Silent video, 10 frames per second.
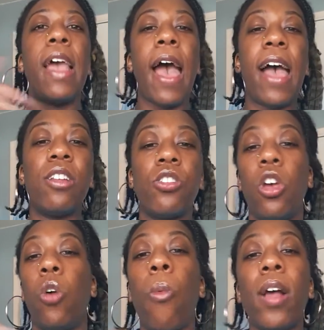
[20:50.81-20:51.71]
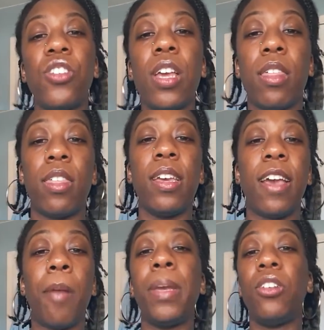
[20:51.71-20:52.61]
and what do you think
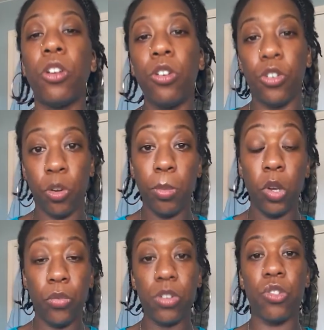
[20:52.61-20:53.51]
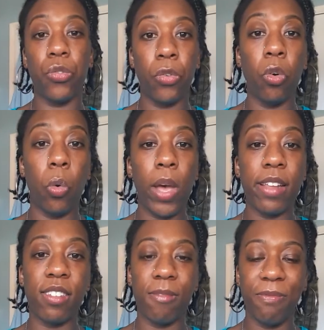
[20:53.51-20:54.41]
can be done to move us
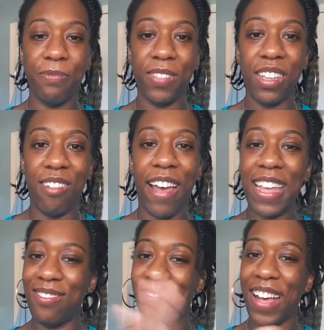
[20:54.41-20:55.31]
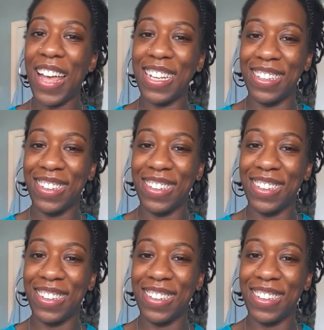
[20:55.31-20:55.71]
forward? All right, bye.